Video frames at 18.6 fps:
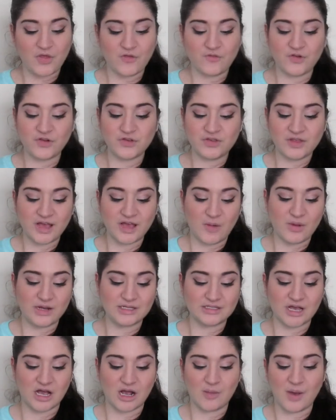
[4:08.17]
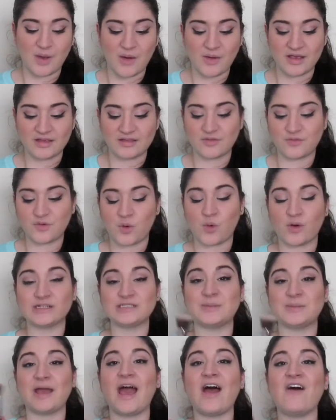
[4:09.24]
The first thing I want to talk about is, of
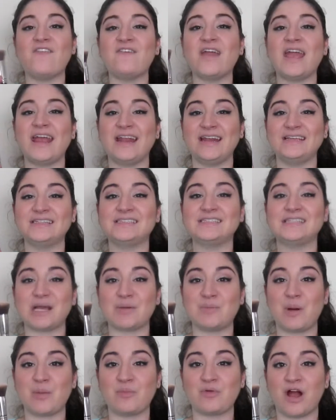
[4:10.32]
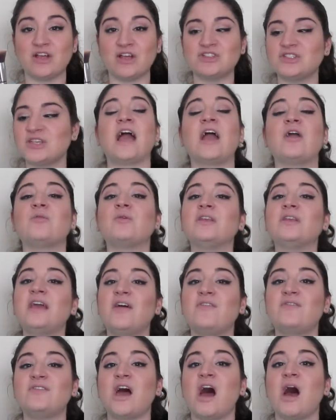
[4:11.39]
course, my F80 Sigma brush. I really
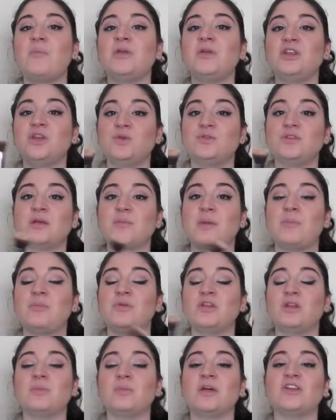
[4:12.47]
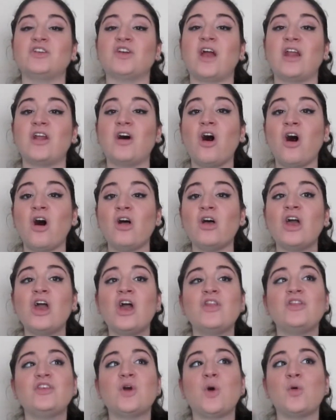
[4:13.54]
have not been using my beauty blender at all.
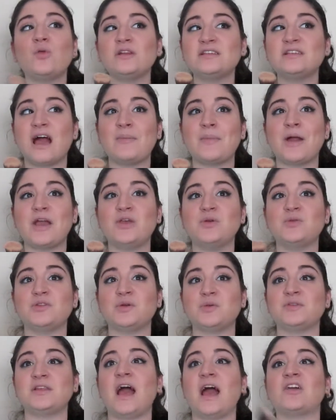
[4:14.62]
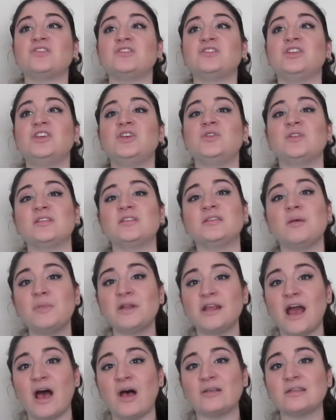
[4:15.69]
The only time I used it was actually to use on
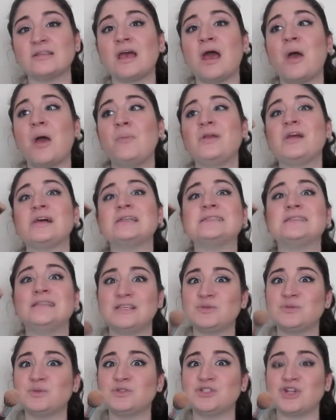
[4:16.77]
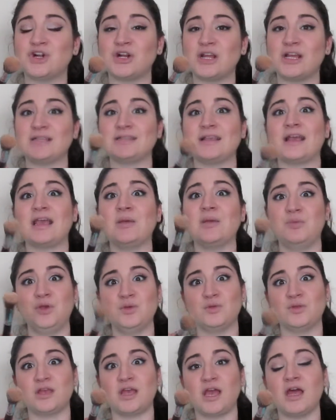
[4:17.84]
somebody else because this was dirty because I keep
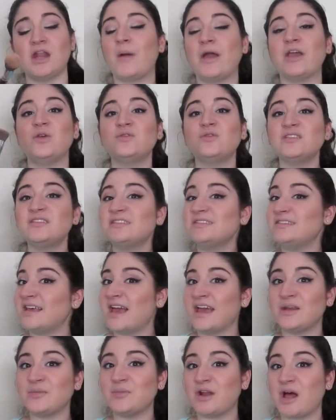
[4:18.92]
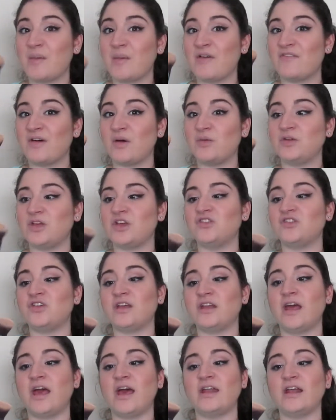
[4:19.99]
using it. I used it today to put on my
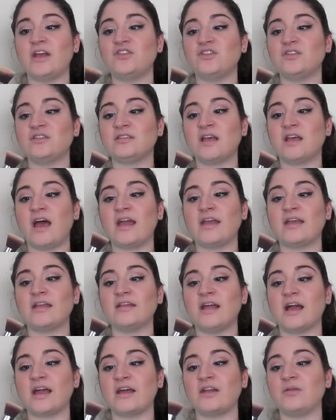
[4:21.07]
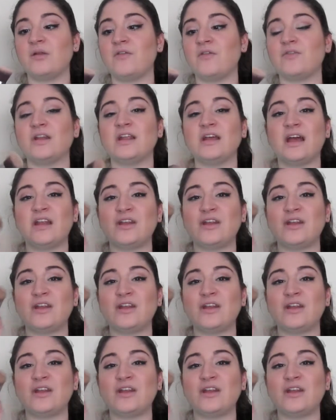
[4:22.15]
foundation, and I cannot get enough of it.